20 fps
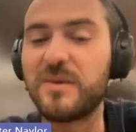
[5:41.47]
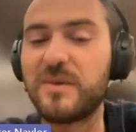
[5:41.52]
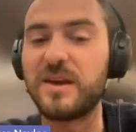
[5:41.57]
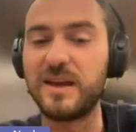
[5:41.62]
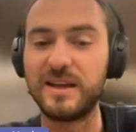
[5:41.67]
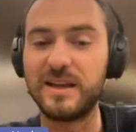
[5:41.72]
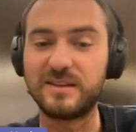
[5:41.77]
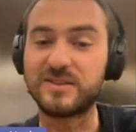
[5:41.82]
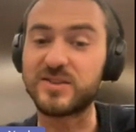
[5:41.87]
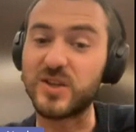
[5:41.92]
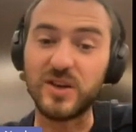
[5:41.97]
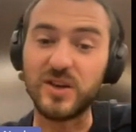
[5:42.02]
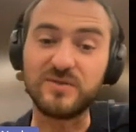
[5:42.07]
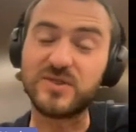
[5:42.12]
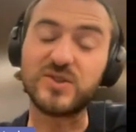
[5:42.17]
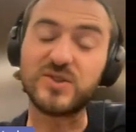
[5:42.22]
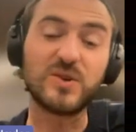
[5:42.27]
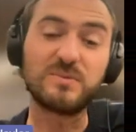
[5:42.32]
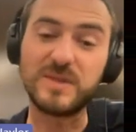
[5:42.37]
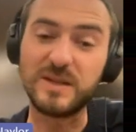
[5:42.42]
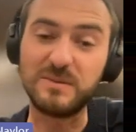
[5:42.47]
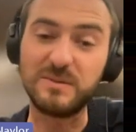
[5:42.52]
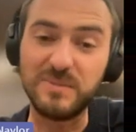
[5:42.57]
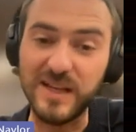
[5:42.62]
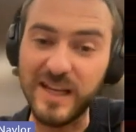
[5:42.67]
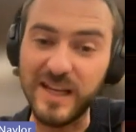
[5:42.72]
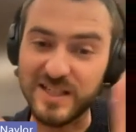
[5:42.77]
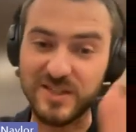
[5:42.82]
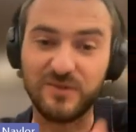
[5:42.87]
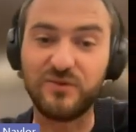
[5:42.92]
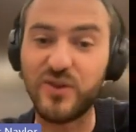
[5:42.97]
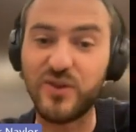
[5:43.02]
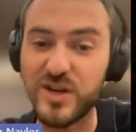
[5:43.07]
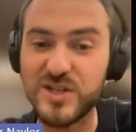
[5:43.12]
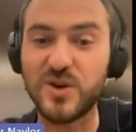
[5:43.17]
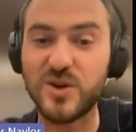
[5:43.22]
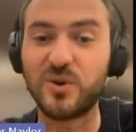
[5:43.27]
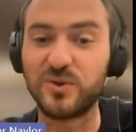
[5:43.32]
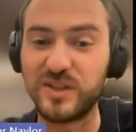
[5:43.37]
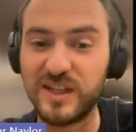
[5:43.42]
It serves simply as a
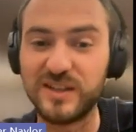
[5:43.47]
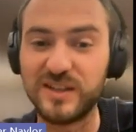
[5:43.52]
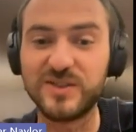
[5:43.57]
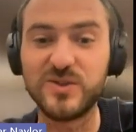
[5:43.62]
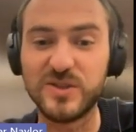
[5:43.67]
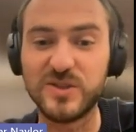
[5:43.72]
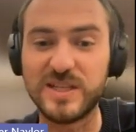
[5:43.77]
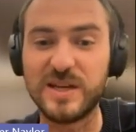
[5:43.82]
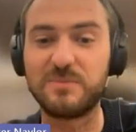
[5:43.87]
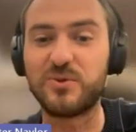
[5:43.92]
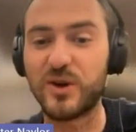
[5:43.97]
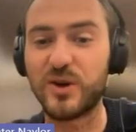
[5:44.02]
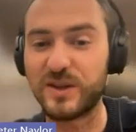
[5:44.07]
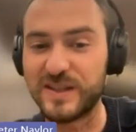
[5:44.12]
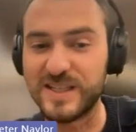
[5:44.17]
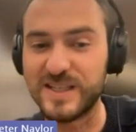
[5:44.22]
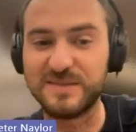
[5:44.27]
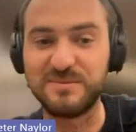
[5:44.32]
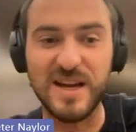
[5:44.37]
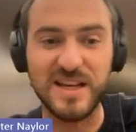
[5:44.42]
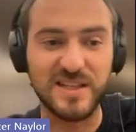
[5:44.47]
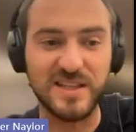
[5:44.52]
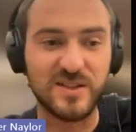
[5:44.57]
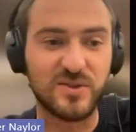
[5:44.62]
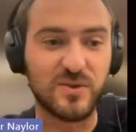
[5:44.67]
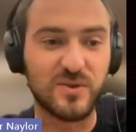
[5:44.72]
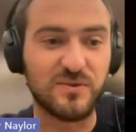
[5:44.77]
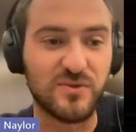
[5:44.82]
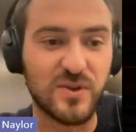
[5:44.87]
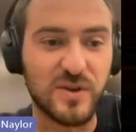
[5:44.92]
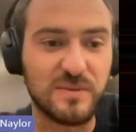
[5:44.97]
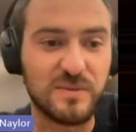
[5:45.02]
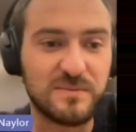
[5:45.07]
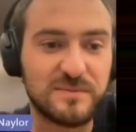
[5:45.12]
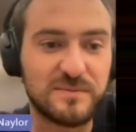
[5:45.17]
thresholding to separate this mass into three.